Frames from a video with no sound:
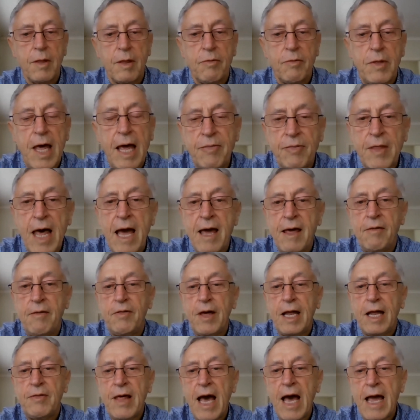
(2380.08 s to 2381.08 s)
then
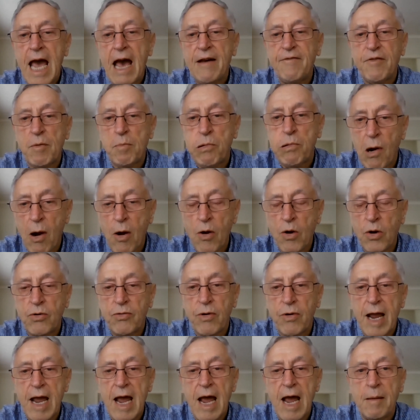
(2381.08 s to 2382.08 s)
they have a
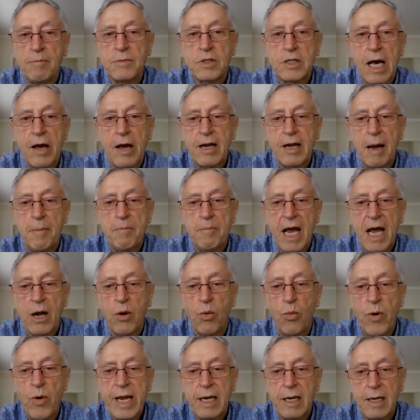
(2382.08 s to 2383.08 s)
program. So come back a
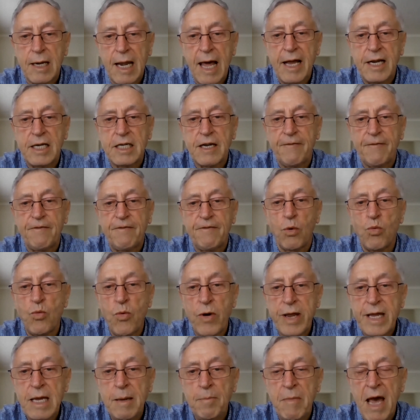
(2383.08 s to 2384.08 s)
week later for
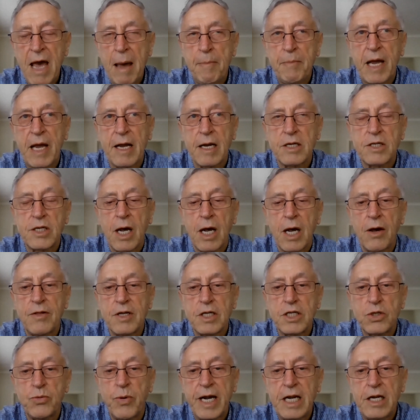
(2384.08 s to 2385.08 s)
remapping. So
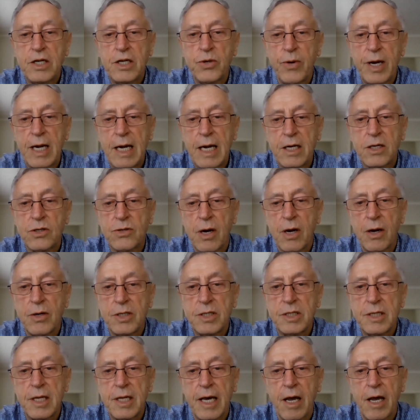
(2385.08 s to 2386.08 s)
there's 22
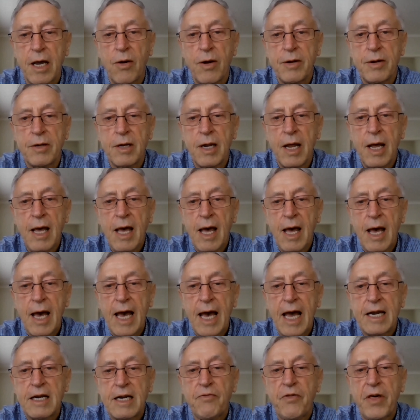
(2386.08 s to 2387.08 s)
electrodes there, and
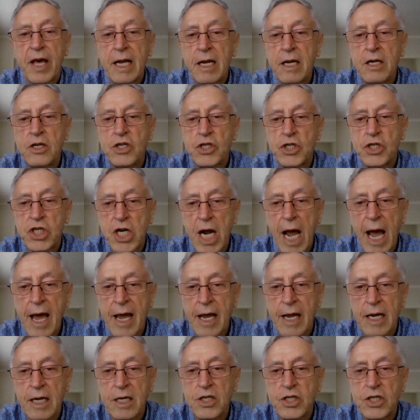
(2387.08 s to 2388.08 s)
things
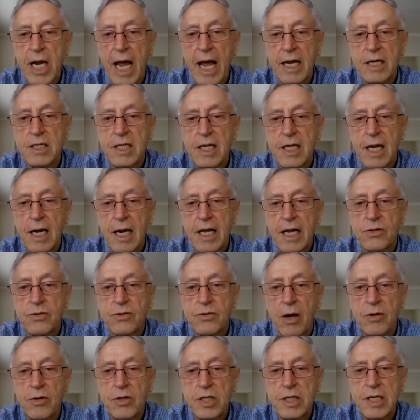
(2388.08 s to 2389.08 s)
change as the
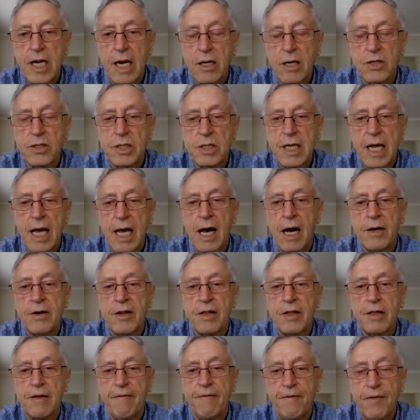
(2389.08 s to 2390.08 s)
electrode settles down
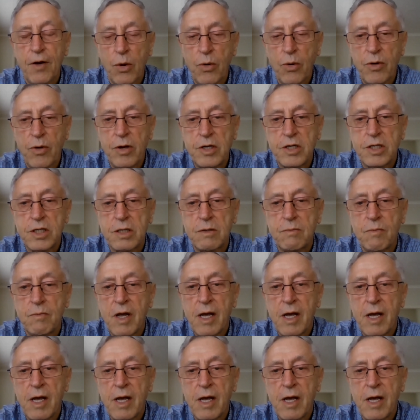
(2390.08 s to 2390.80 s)
and the fluids